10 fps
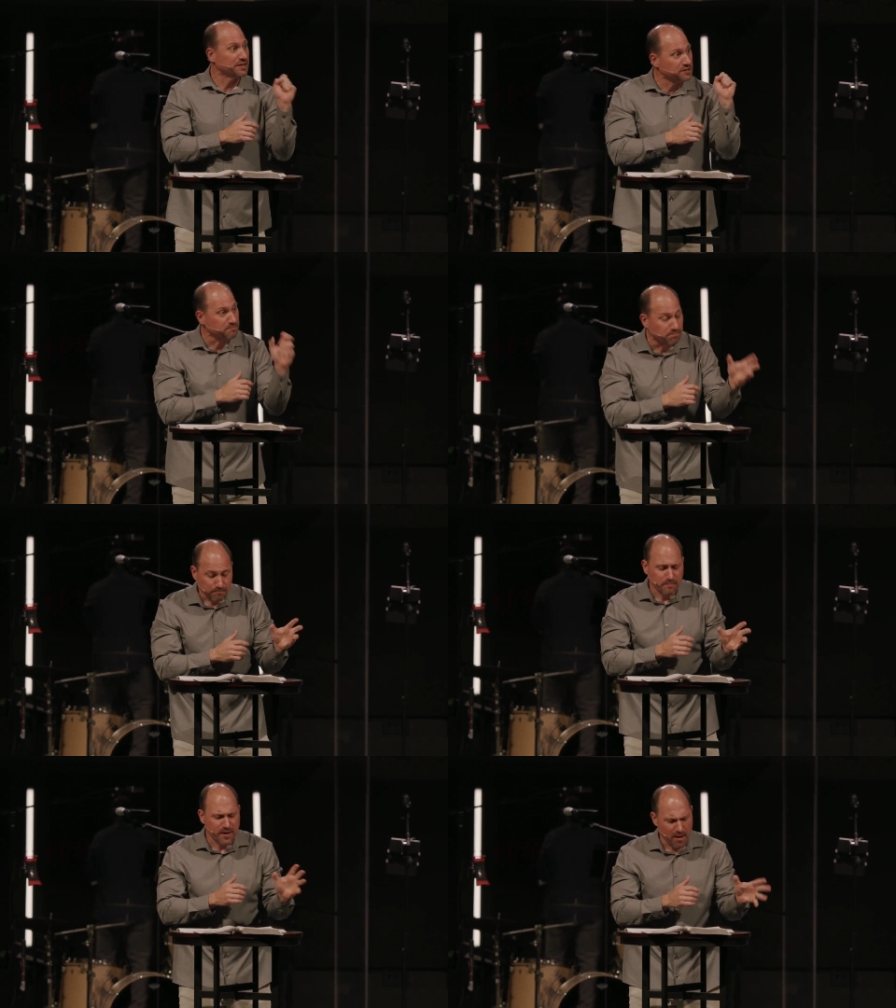in his
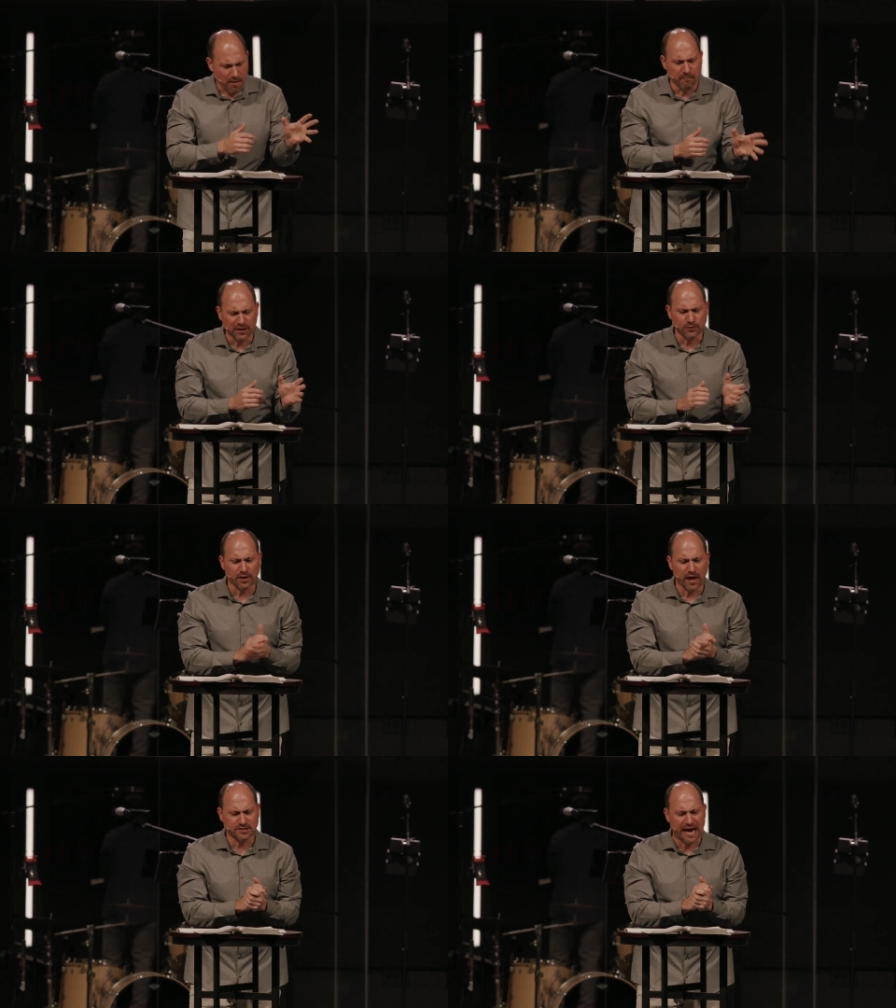mother in
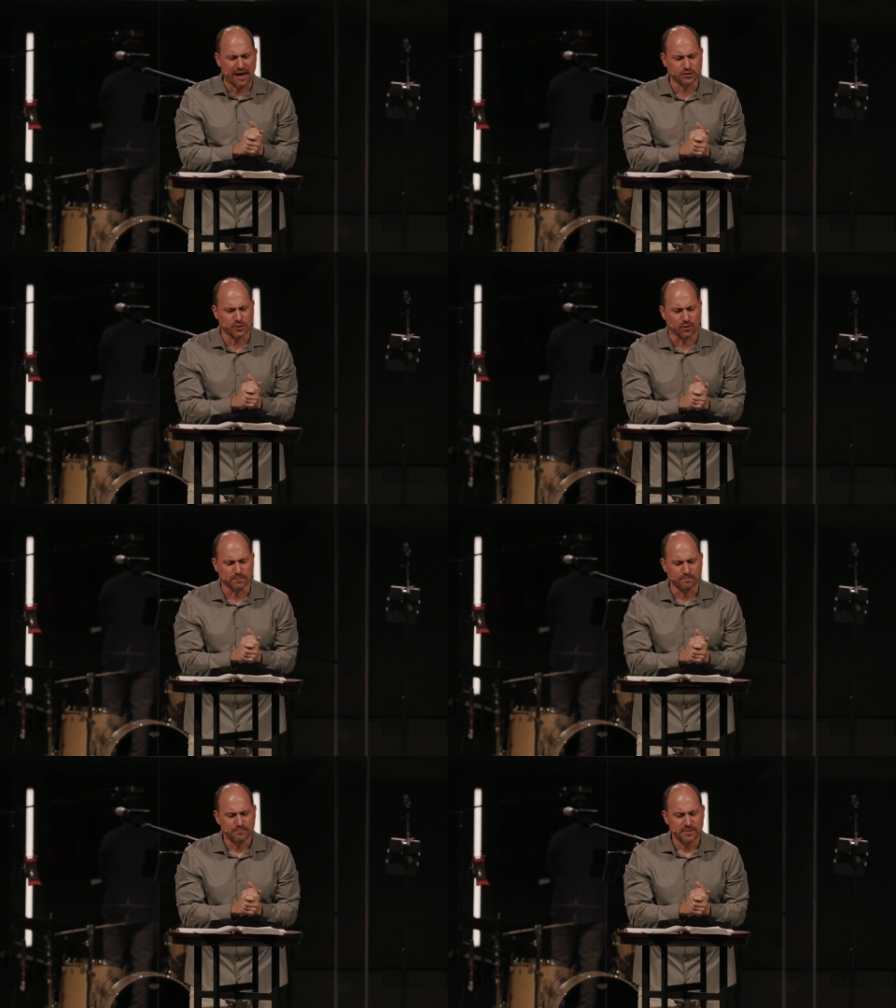law's household.
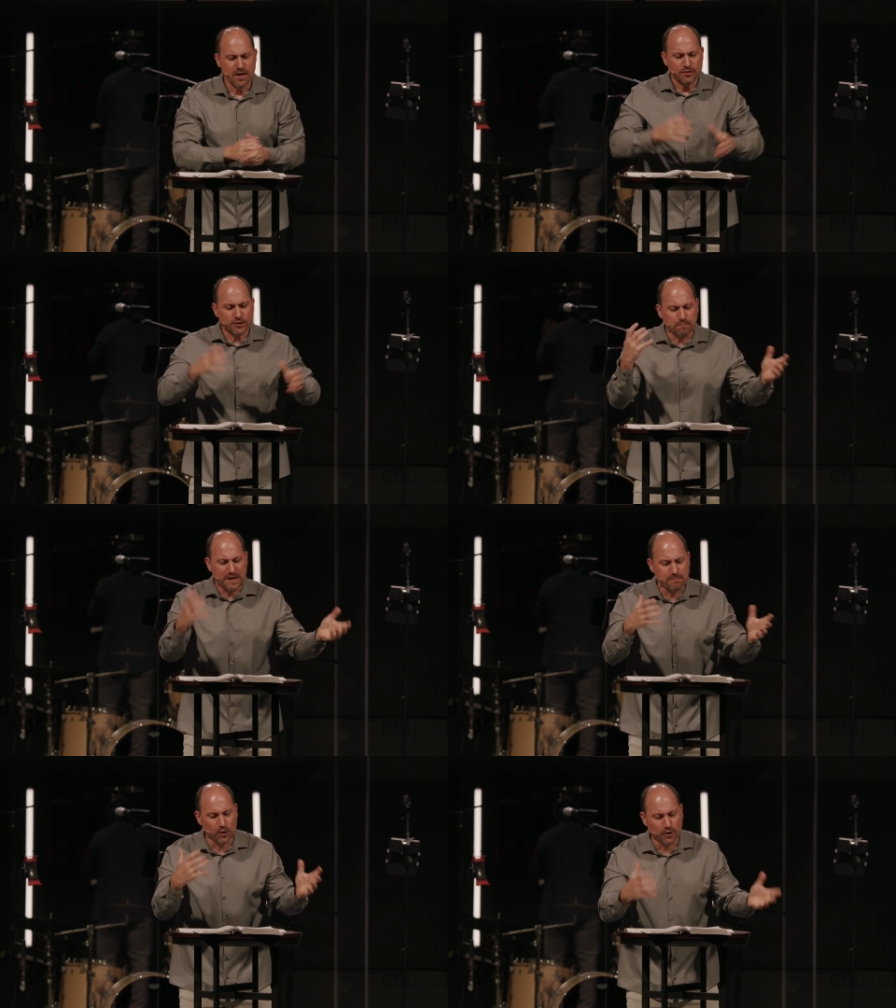The
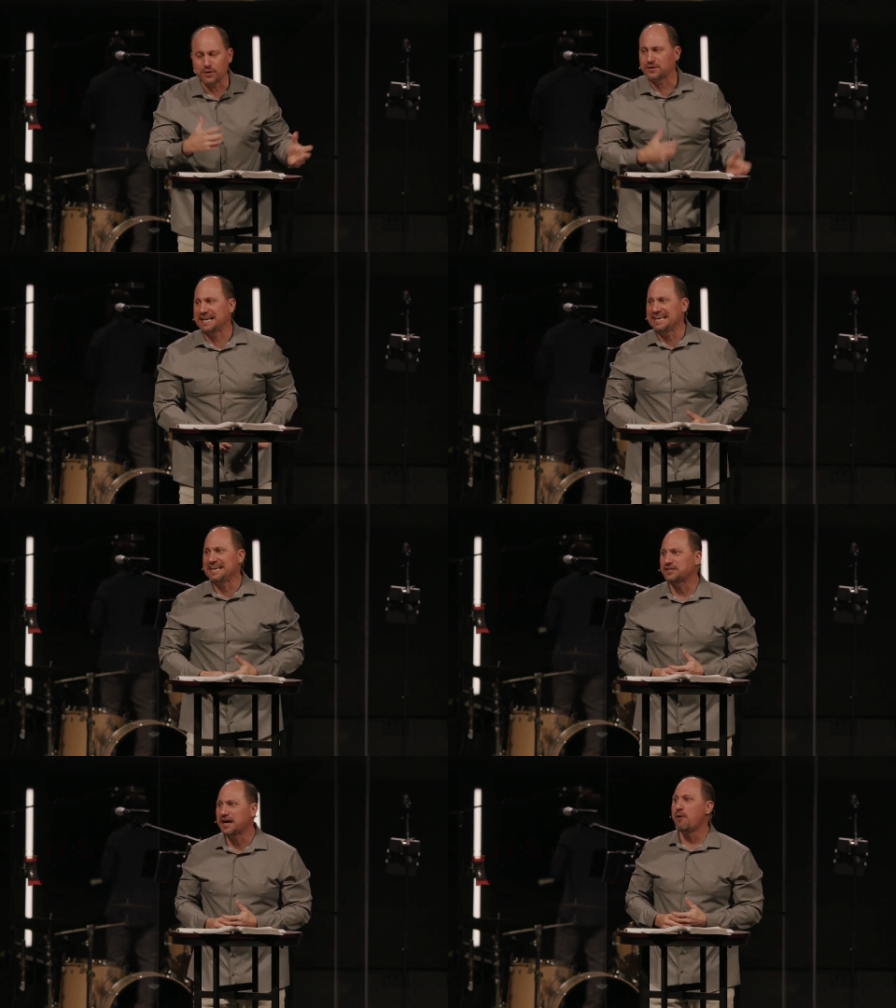people heard that he
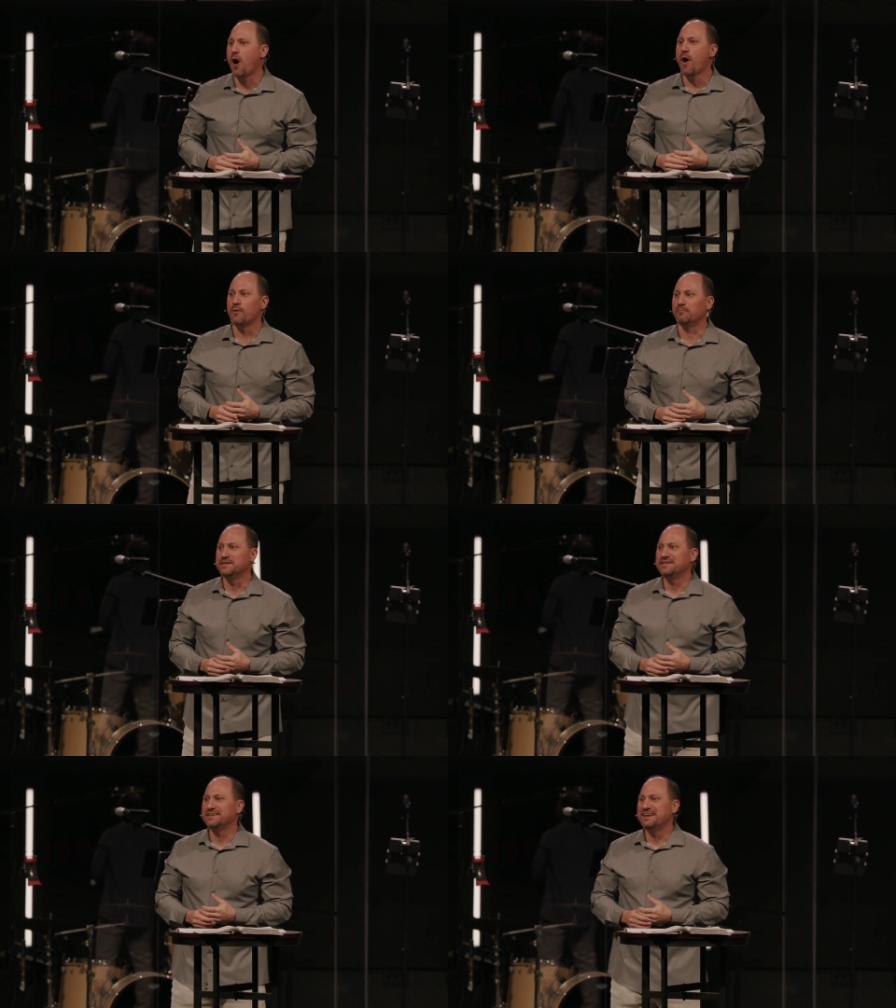had come home.
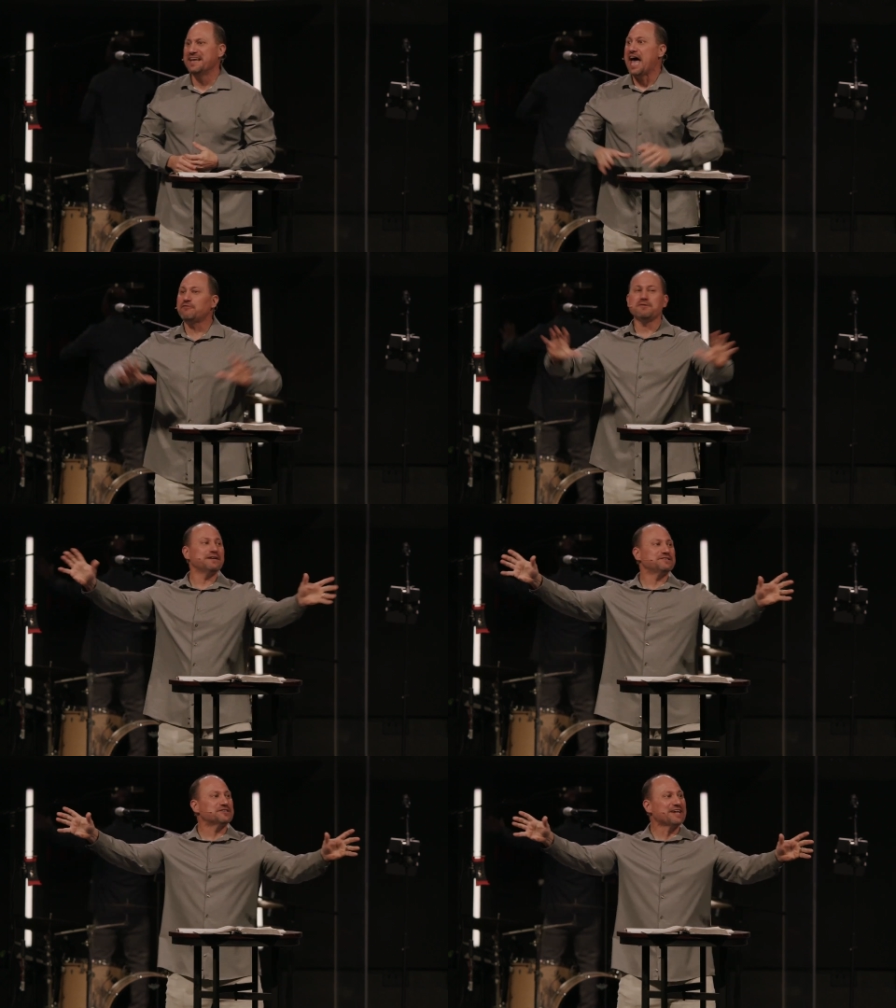
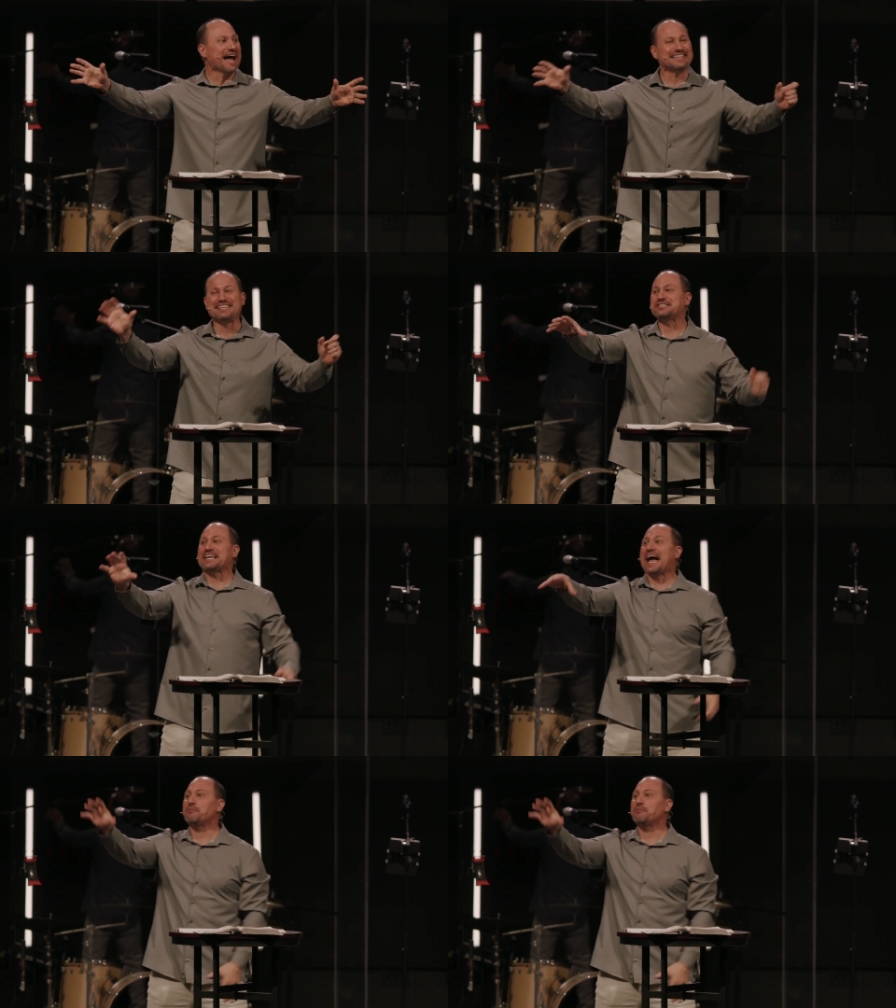Everybody's excited. This guy